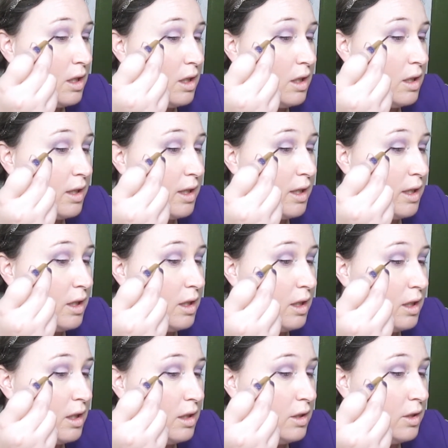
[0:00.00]
that
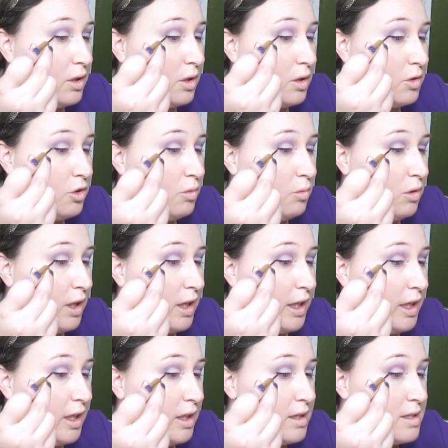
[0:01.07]
little
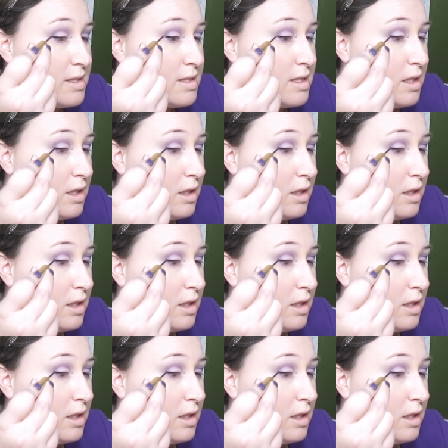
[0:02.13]
line is.